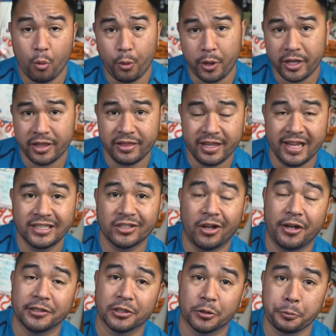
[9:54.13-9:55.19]
with this
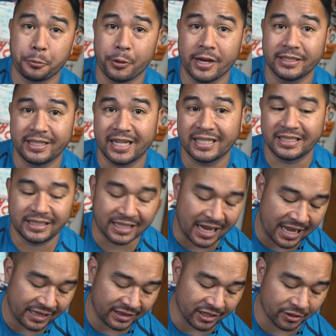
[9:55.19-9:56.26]
on your wrist, it's
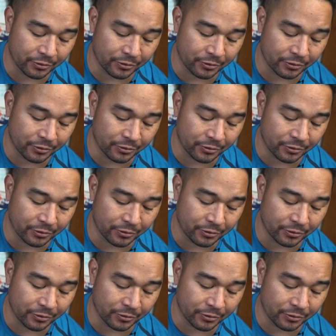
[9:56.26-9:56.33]
not the